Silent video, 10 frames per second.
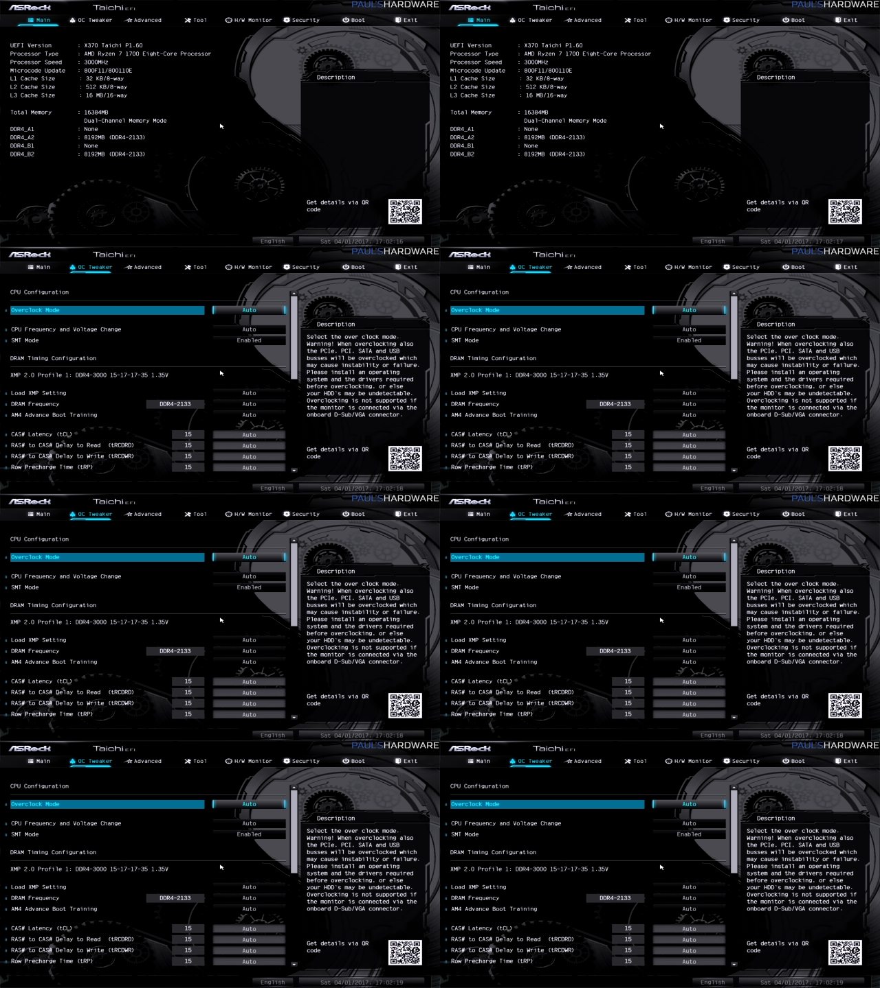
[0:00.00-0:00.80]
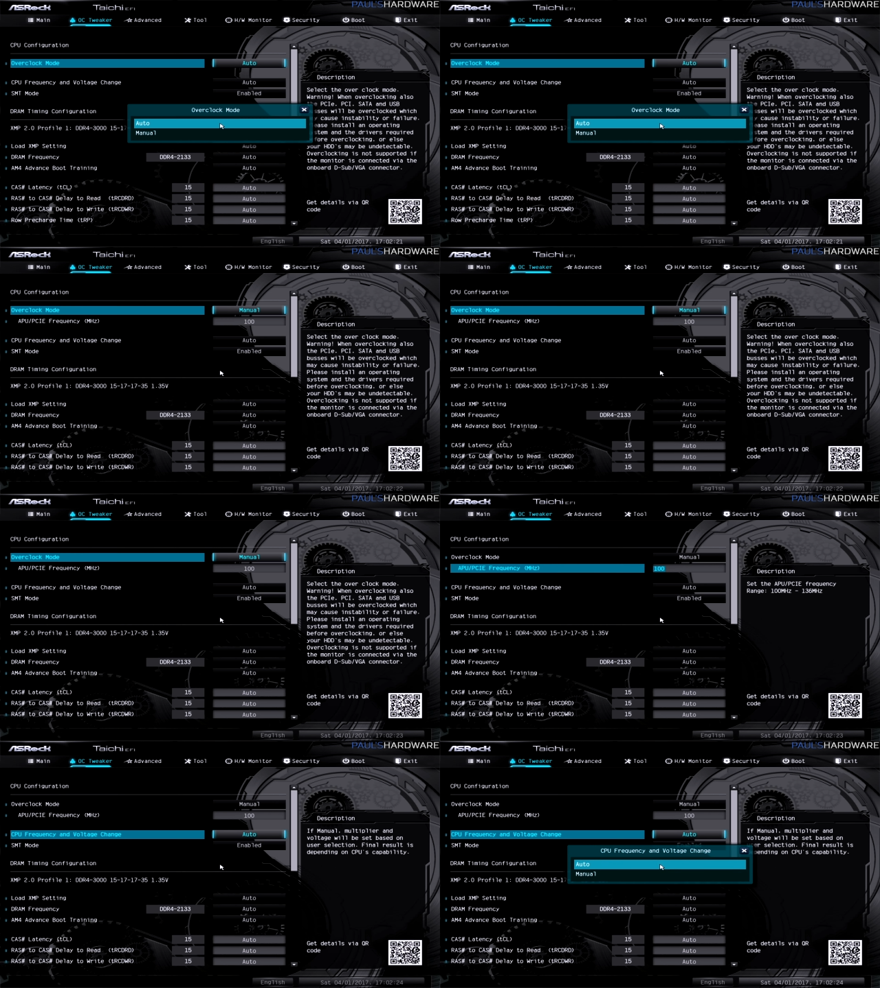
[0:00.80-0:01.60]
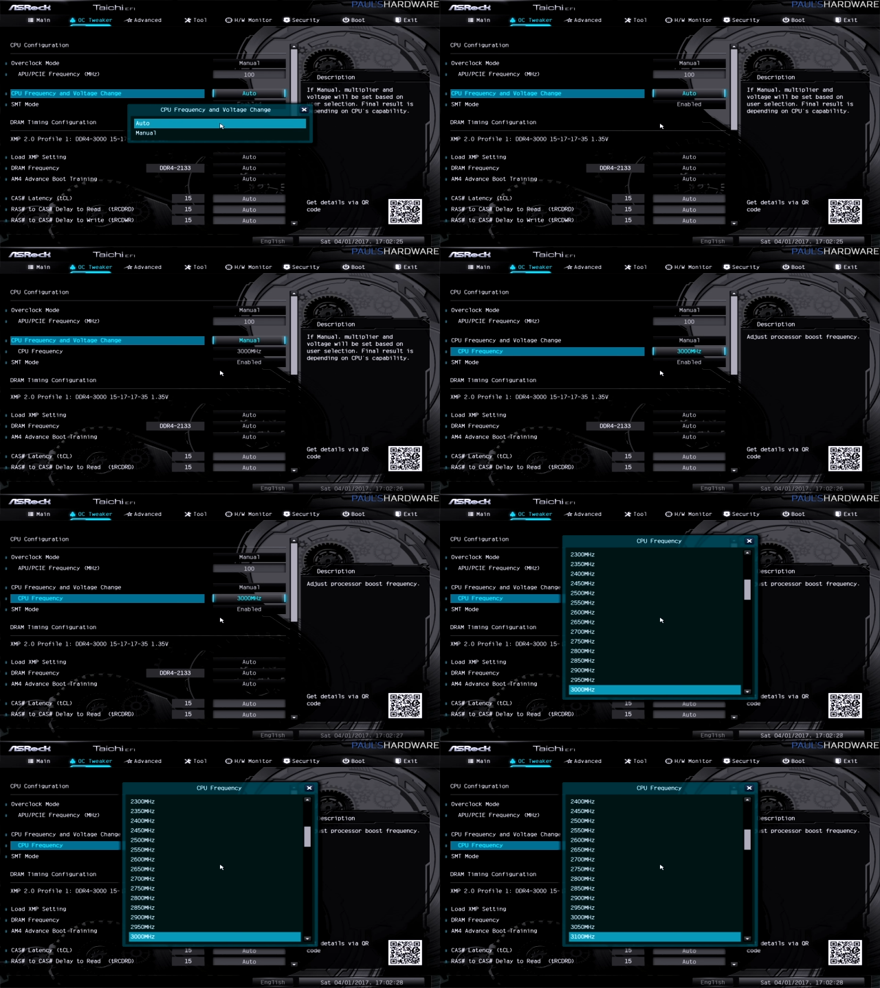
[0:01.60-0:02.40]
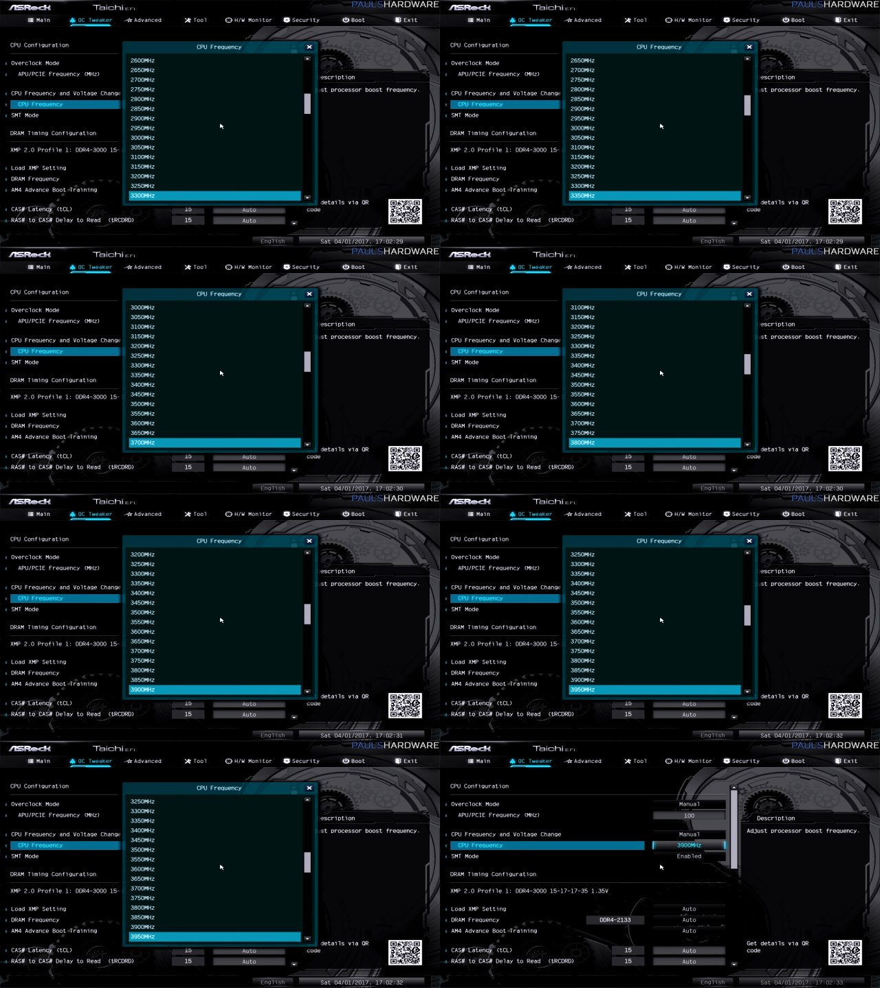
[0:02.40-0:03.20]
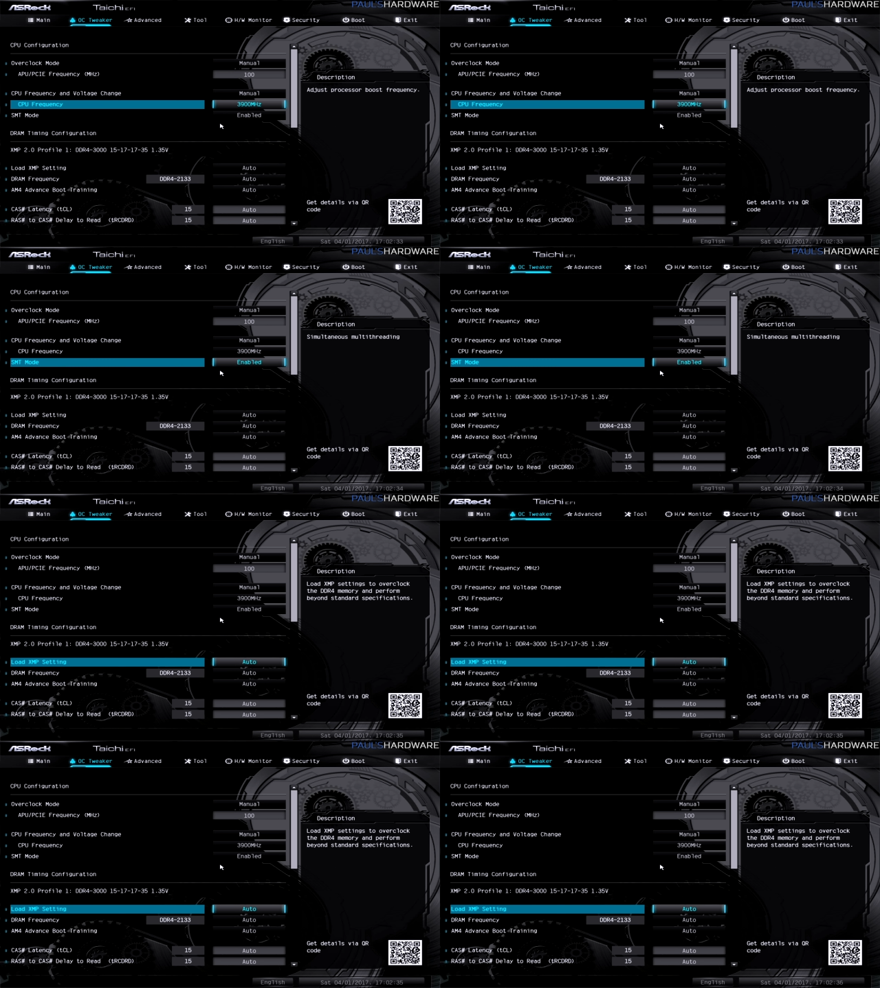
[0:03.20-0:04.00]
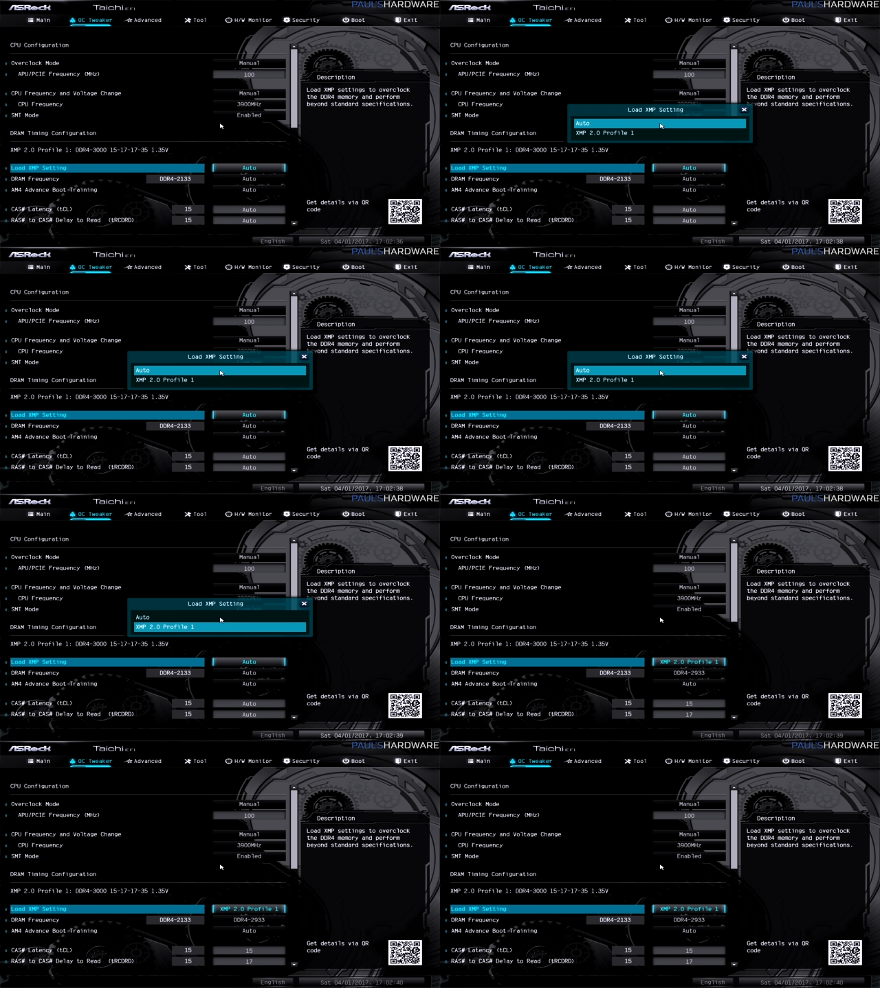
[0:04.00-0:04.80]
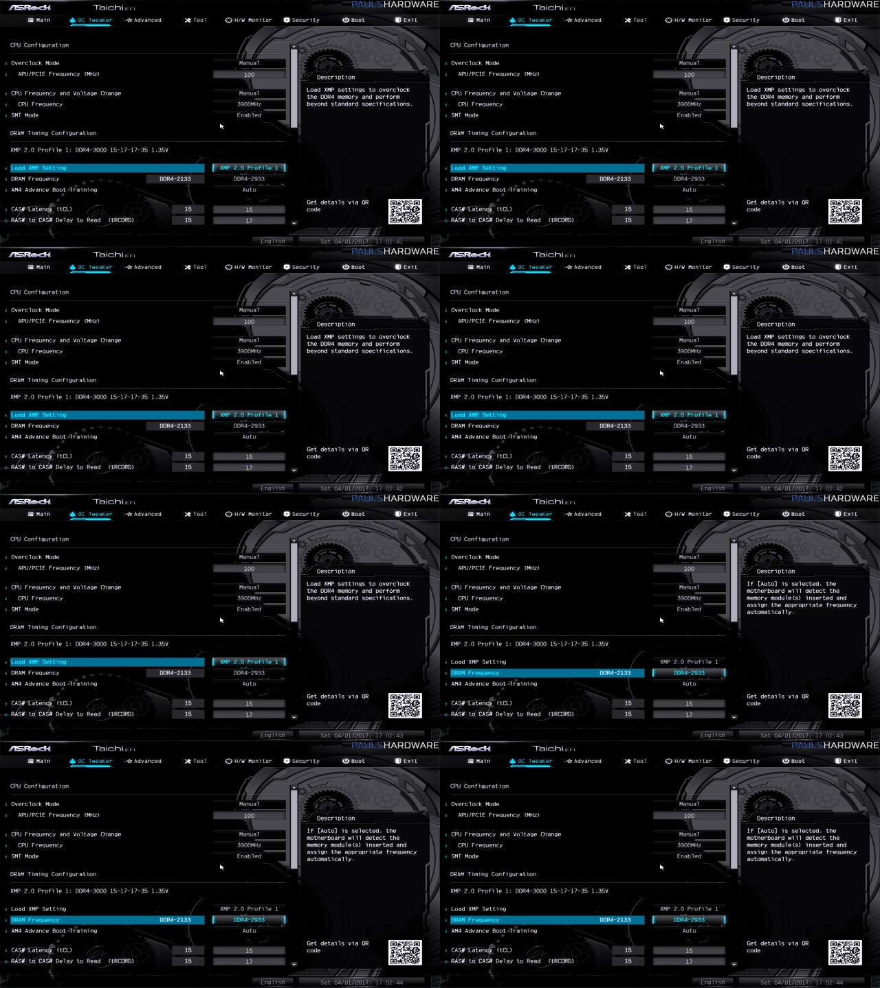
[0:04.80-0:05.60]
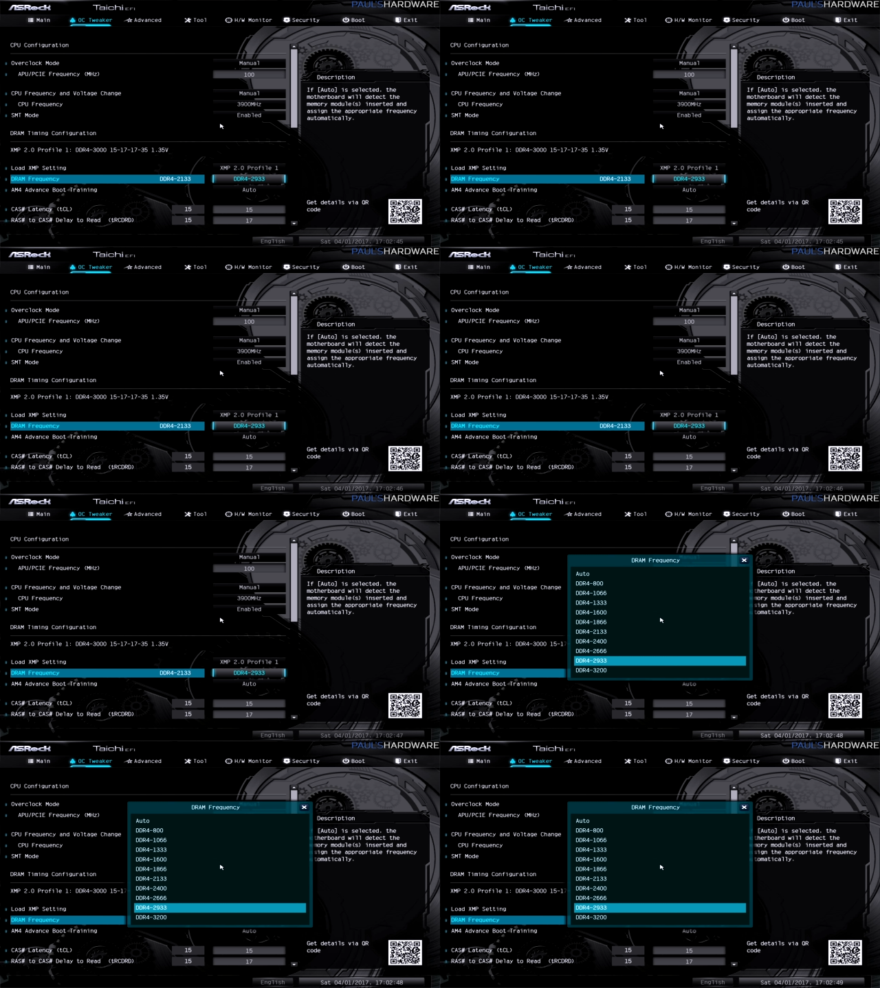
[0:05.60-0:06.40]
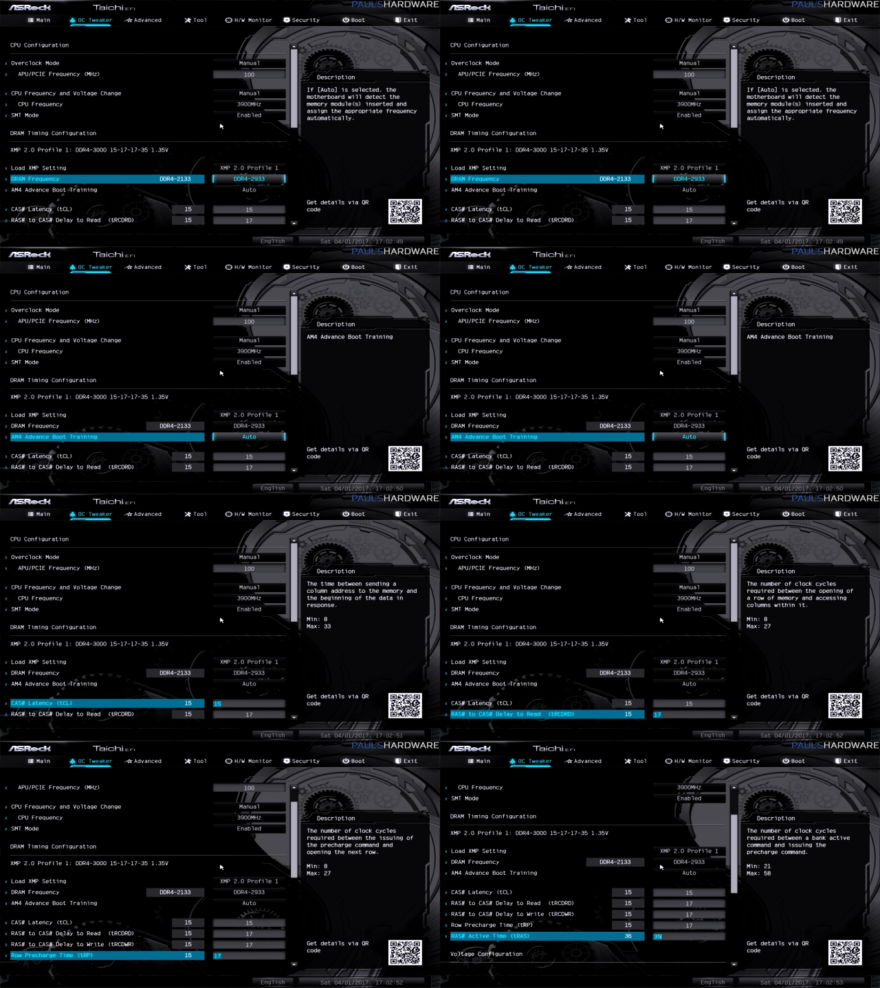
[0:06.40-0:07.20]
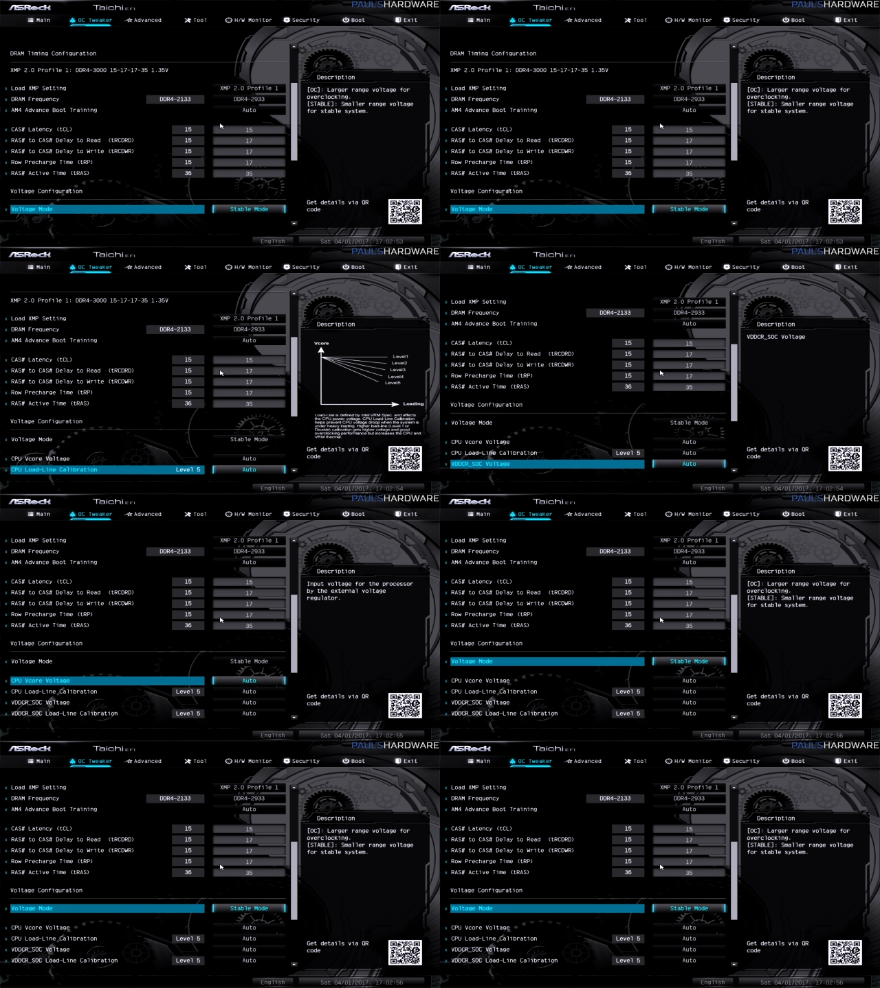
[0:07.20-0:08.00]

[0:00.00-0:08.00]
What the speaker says: Nobody's mouth can be seen.